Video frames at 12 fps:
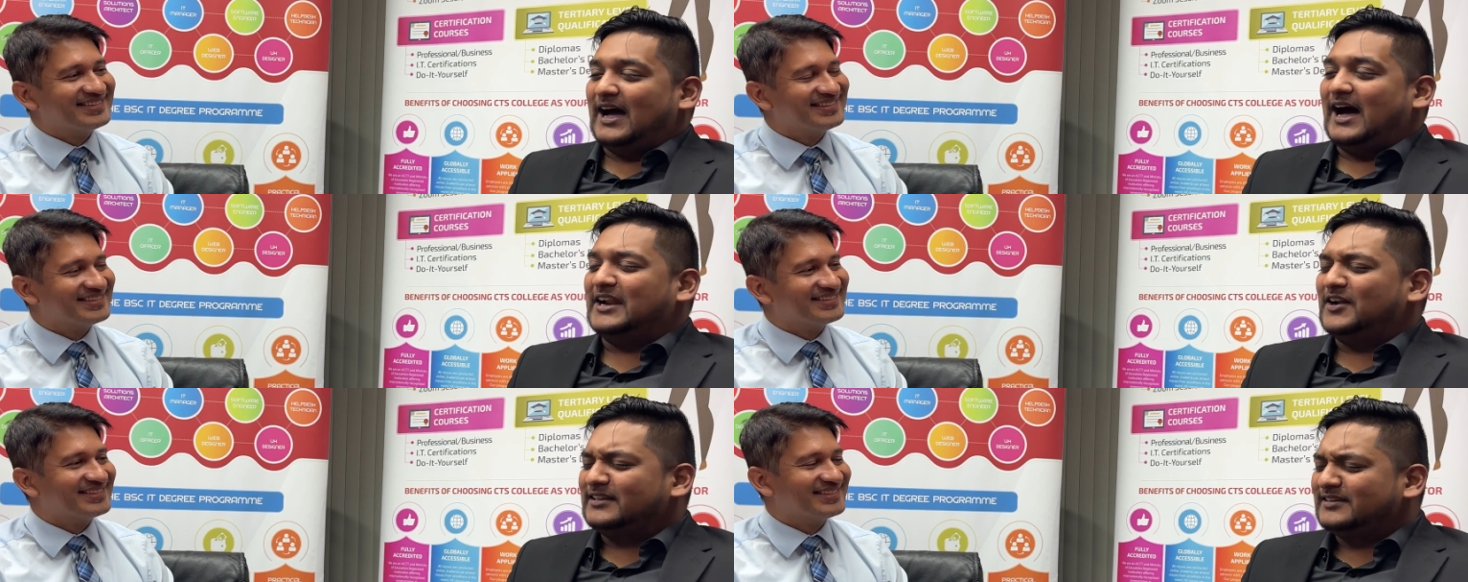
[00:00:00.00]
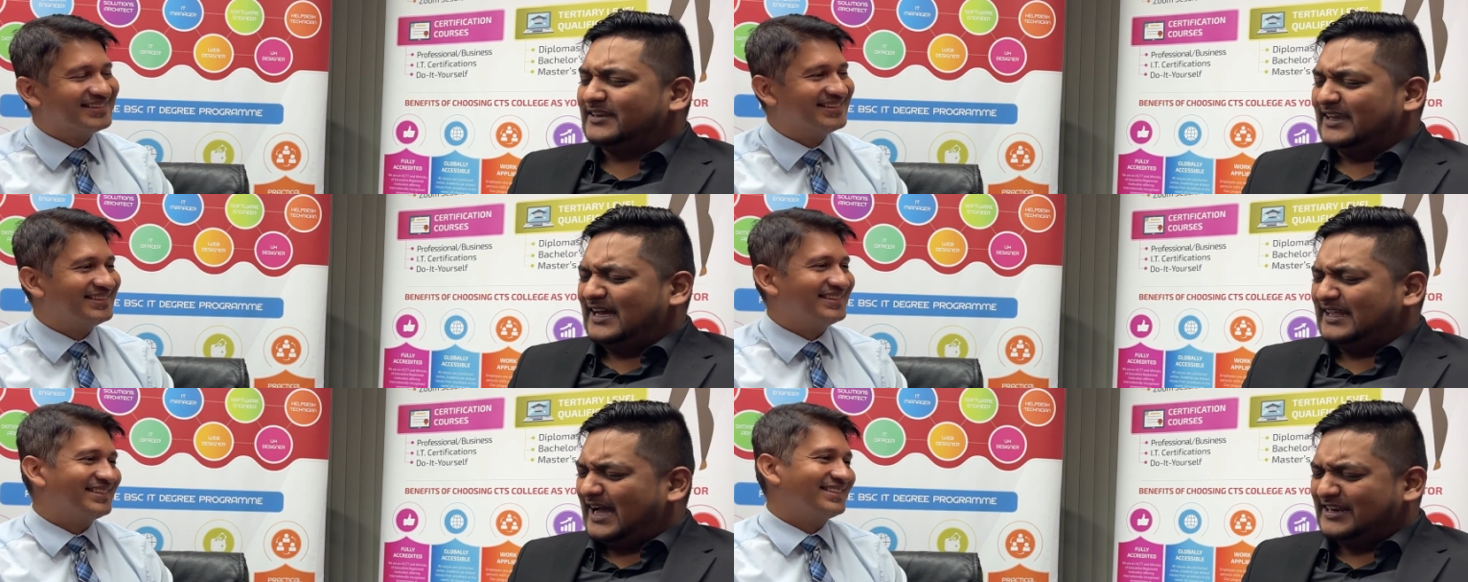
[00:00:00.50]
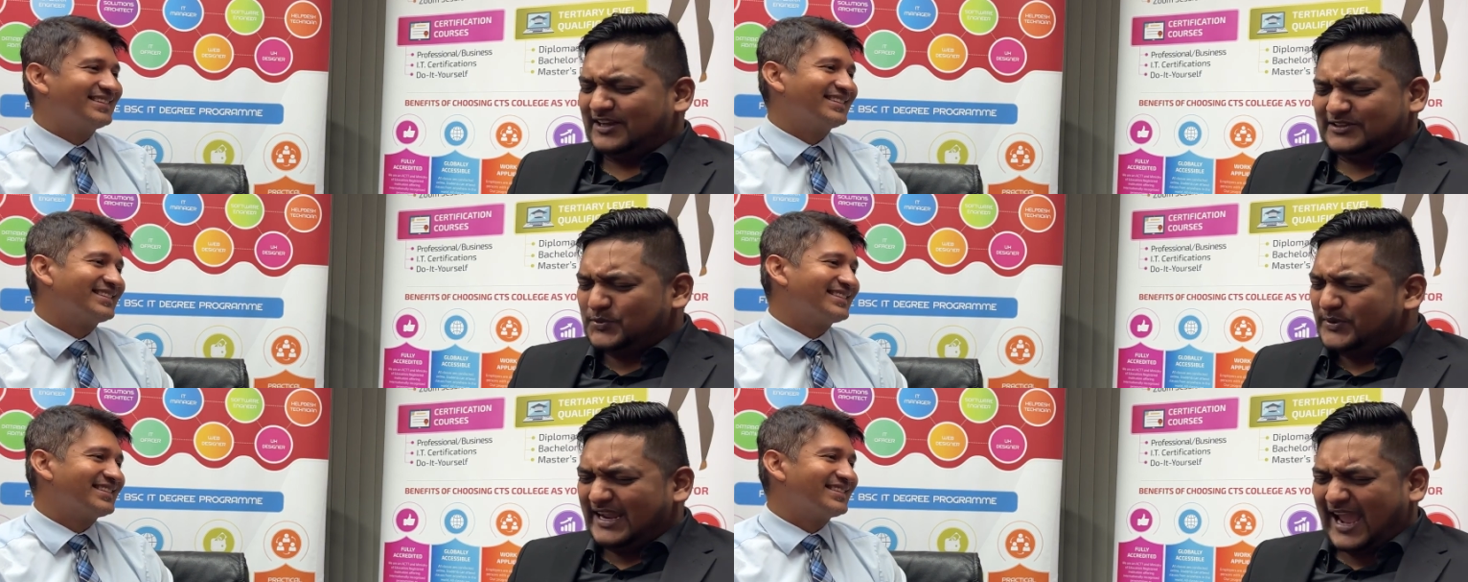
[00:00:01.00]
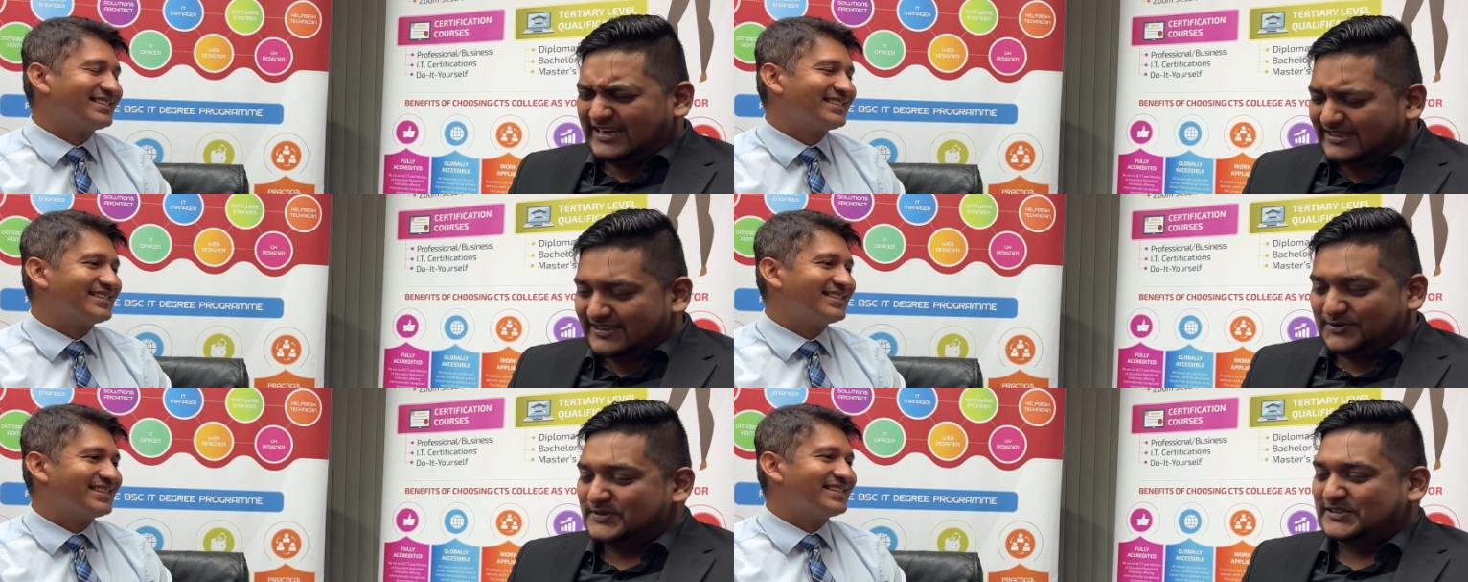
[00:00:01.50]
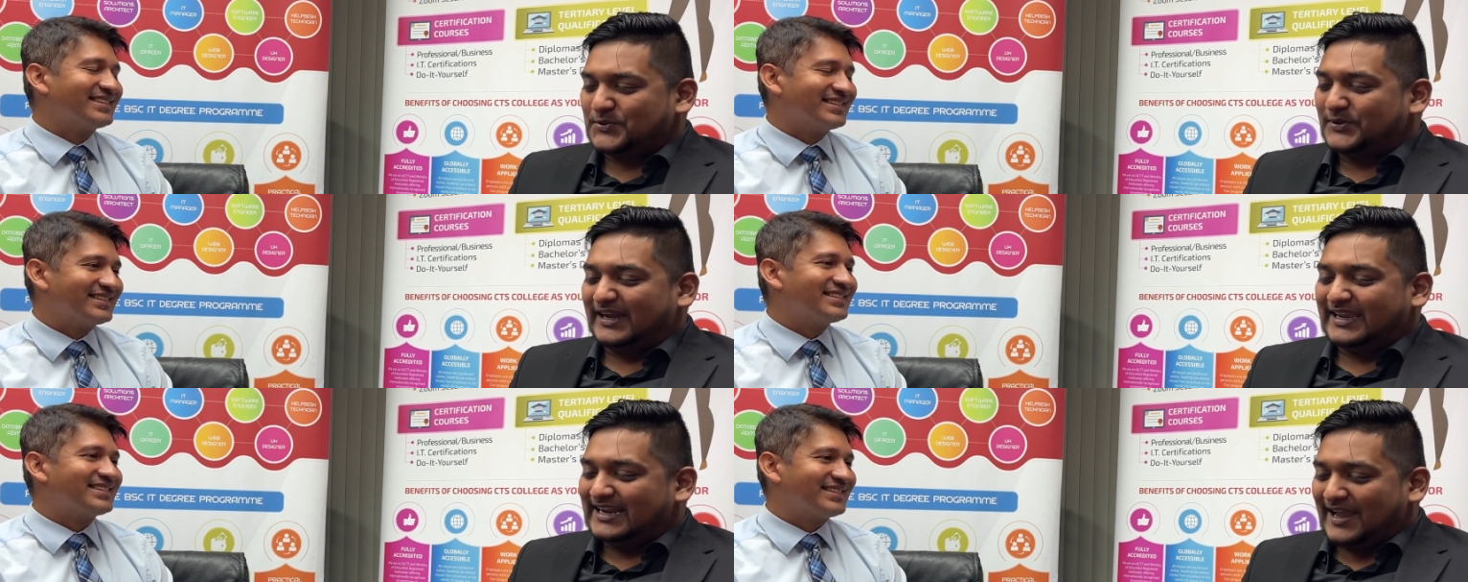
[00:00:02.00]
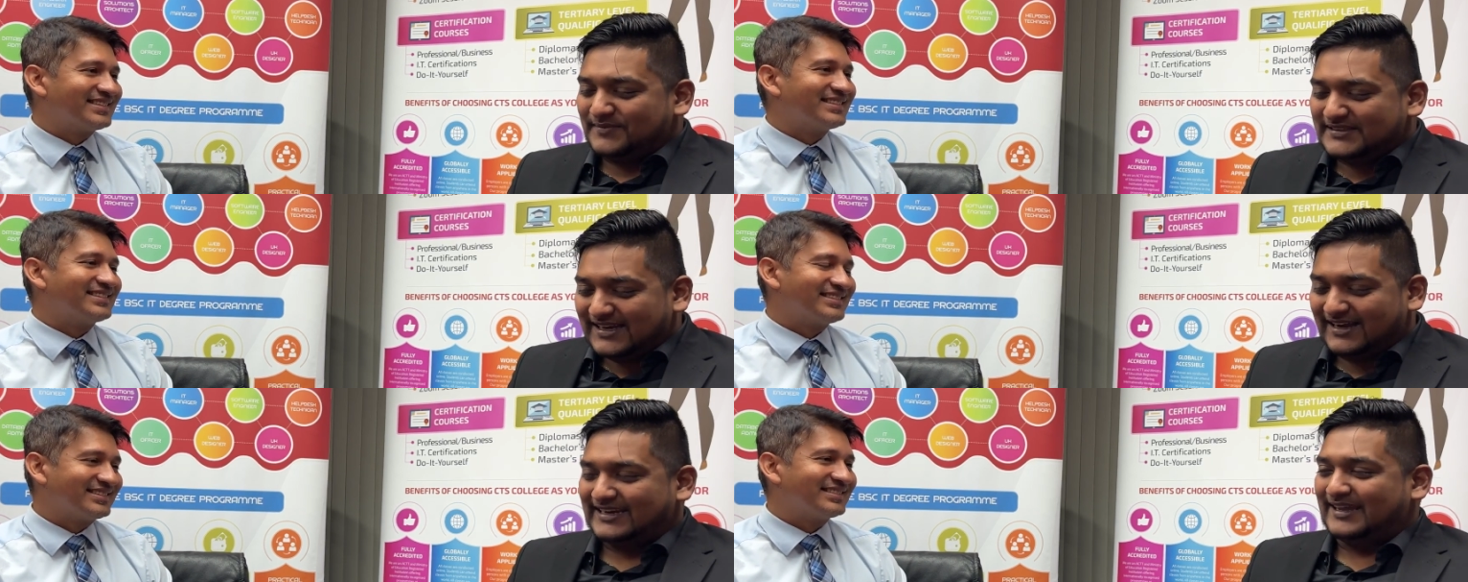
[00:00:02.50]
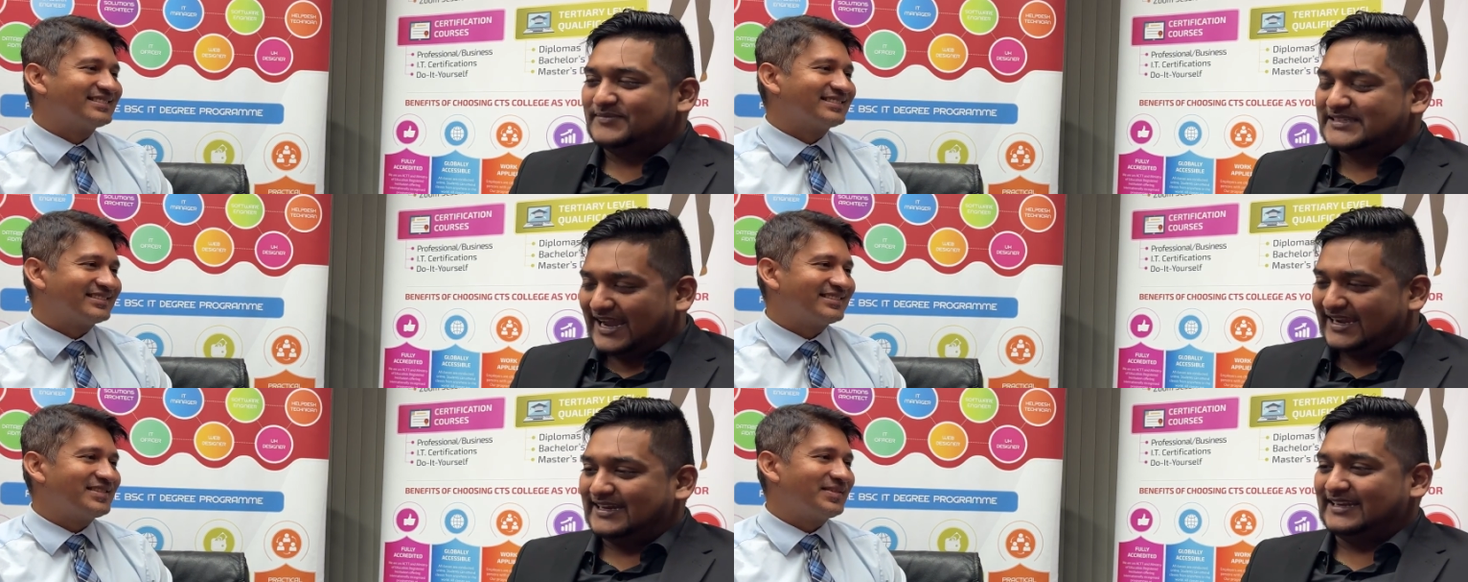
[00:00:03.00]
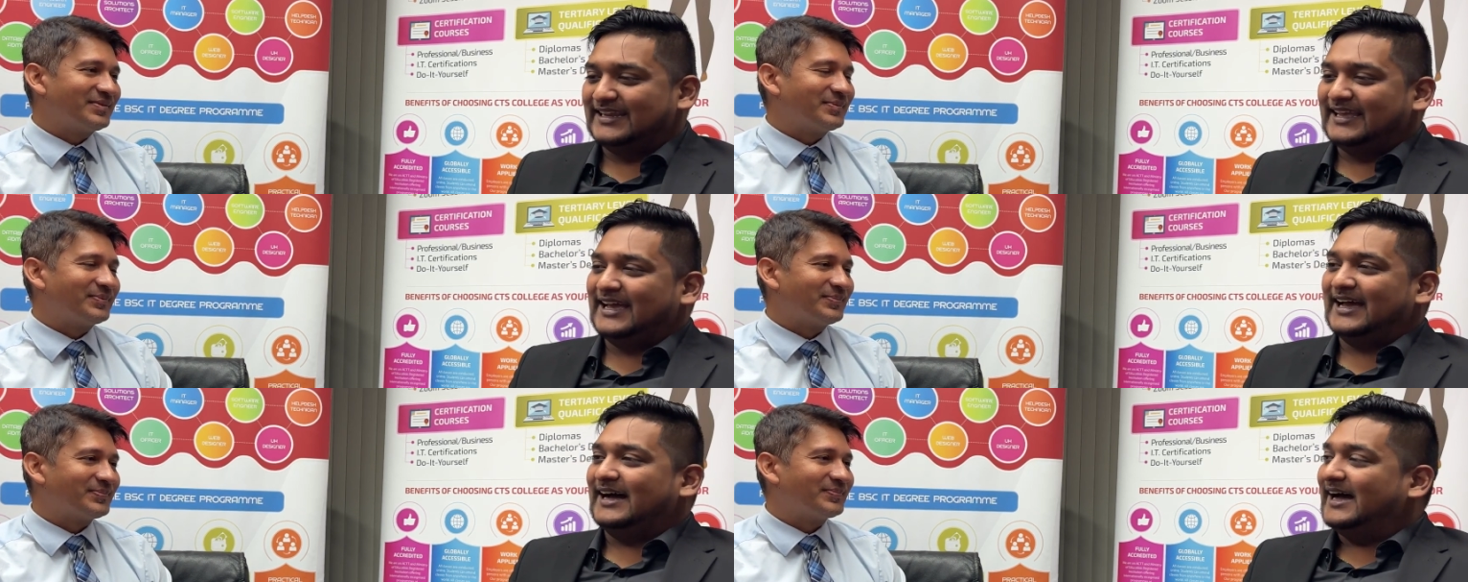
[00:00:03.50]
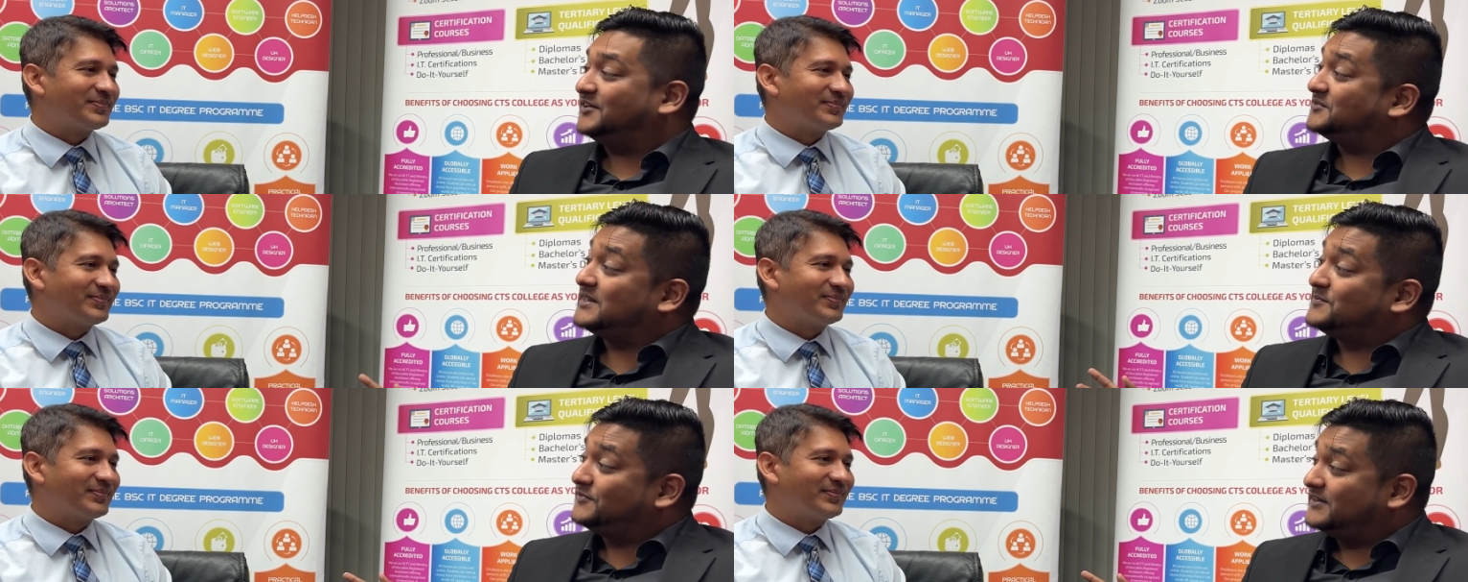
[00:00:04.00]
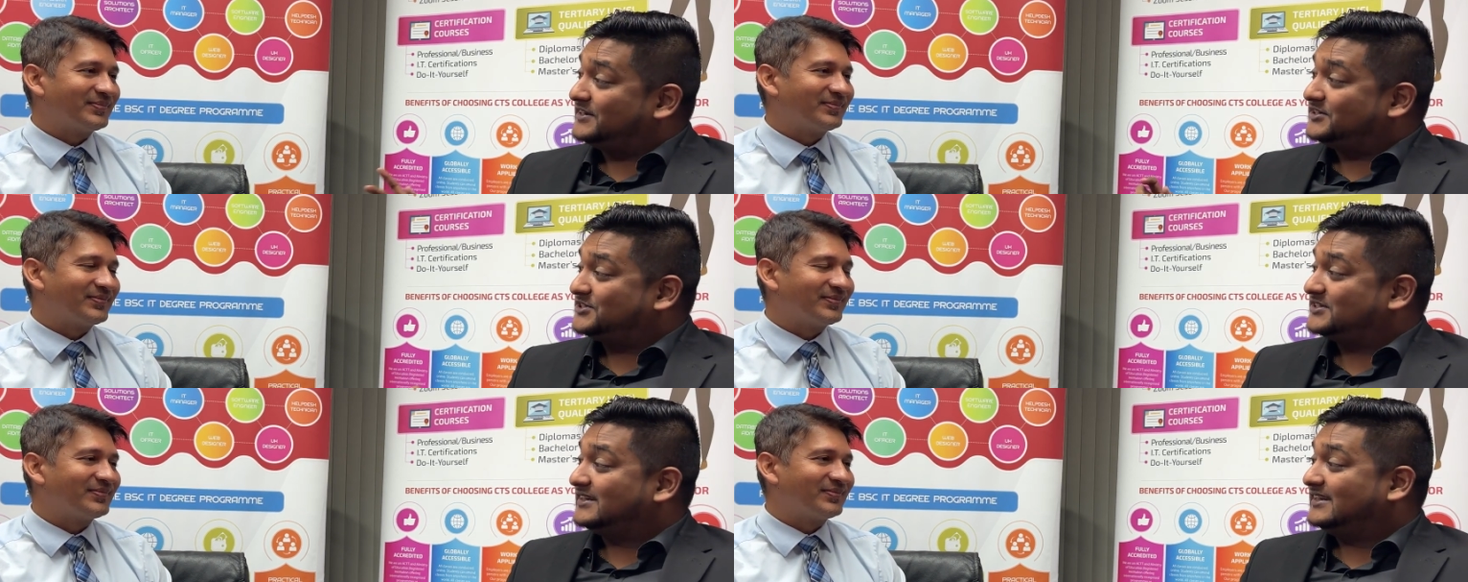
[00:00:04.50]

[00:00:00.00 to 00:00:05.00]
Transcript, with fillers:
Speaker 1: I'm not looking at, I'm not doing anything with school again. I'm done. I'm tired. Mm -hmm. And when I'm finished,